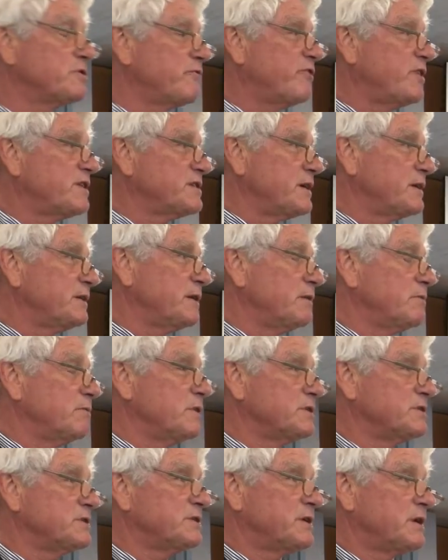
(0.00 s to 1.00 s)
in Fazenda
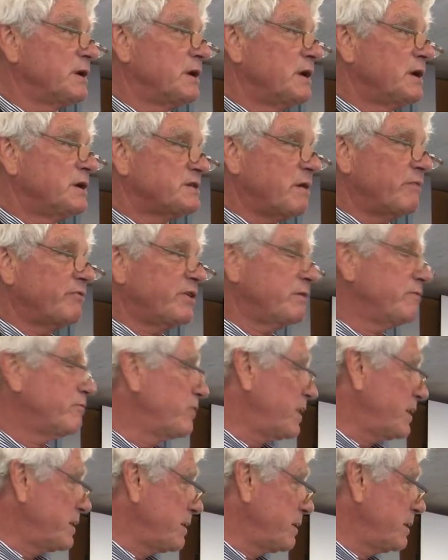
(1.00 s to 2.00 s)
was something
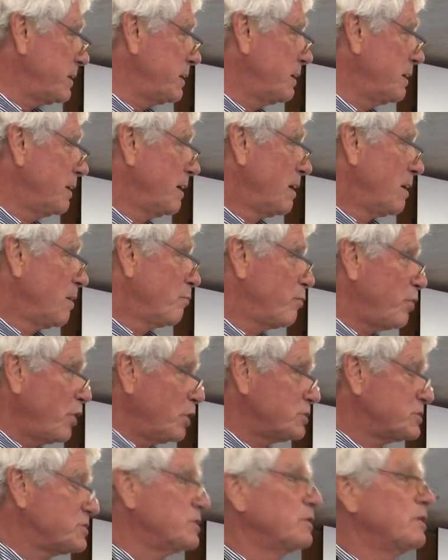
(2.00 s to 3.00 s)
very
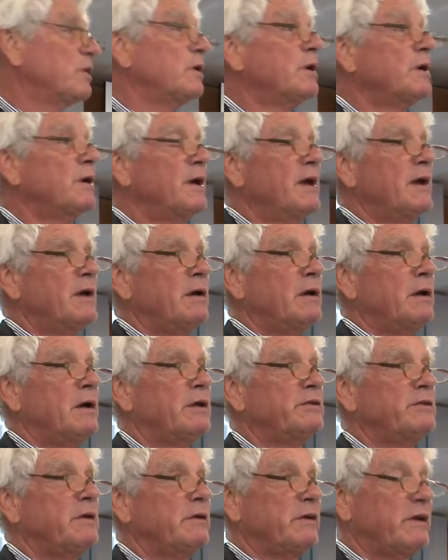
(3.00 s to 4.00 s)
personal
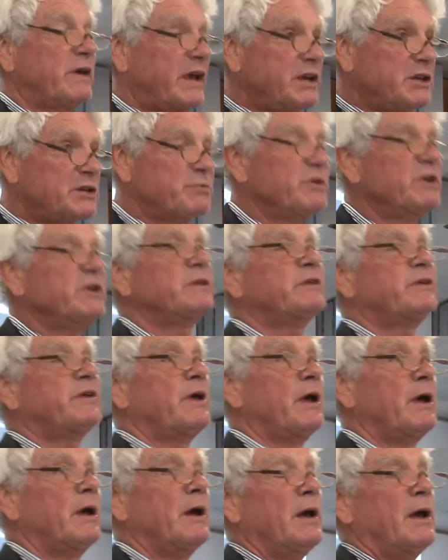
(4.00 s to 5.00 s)
an engagement,
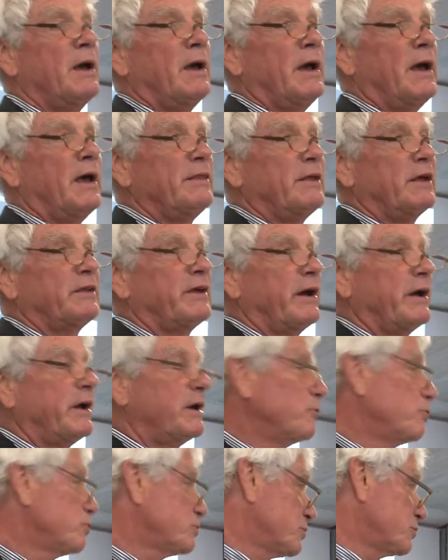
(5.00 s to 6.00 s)
and that I
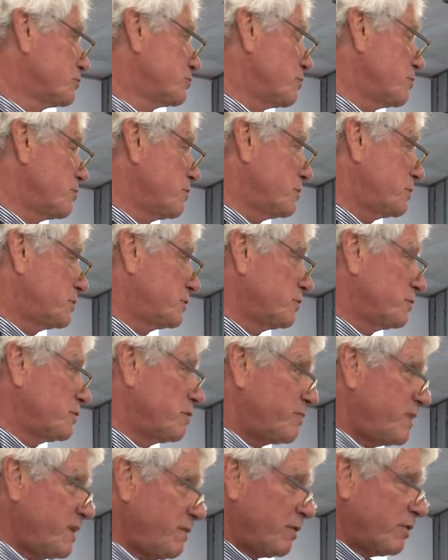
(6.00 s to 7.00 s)
had also to look to the
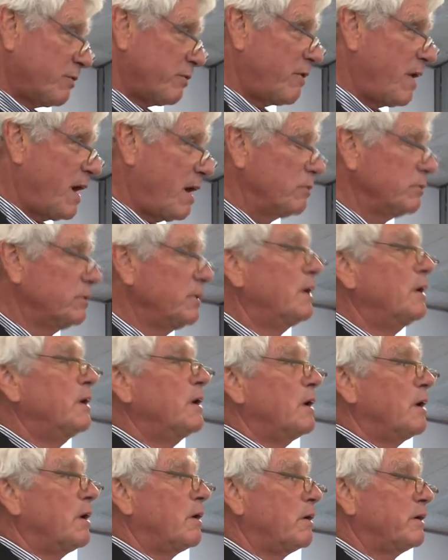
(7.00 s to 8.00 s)
people around
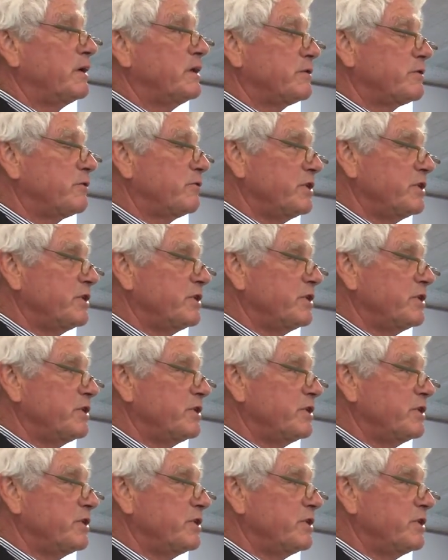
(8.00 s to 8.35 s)
in the